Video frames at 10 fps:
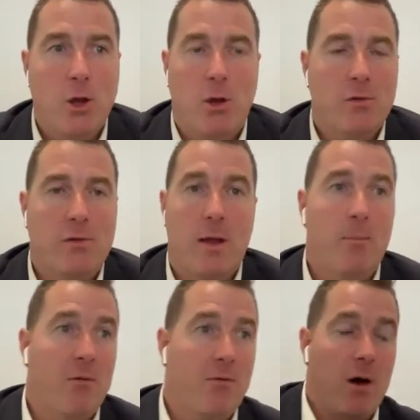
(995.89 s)
Some
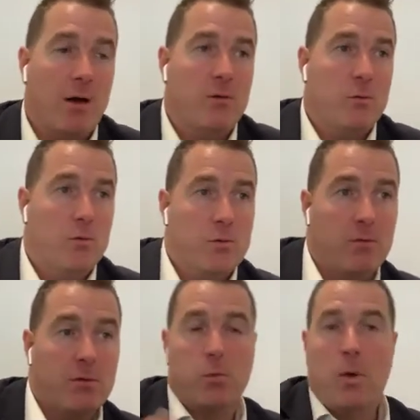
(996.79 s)
providers will
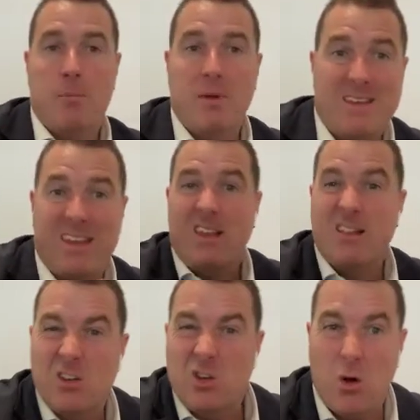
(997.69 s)
service one
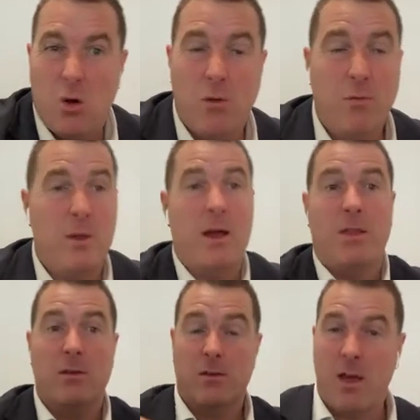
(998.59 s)
particular geography,
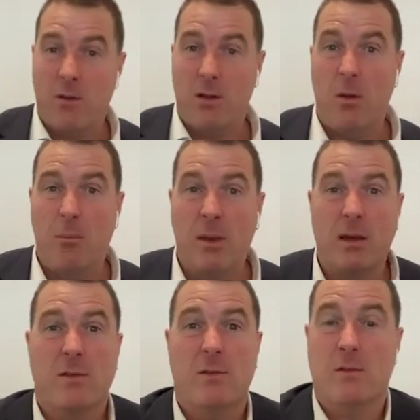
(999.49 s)
others have a lot bigger
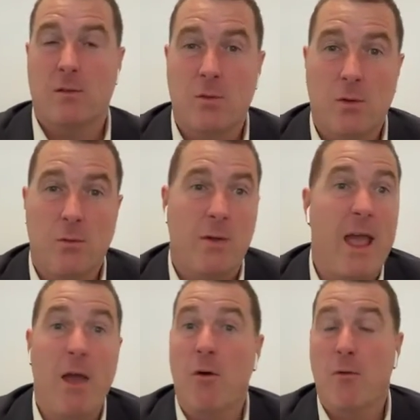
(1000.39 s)
sort of
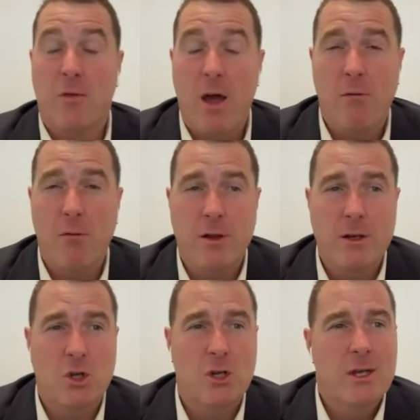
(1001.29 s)
area of
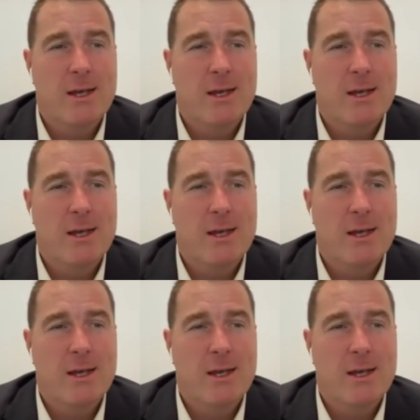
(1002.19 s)
coverage.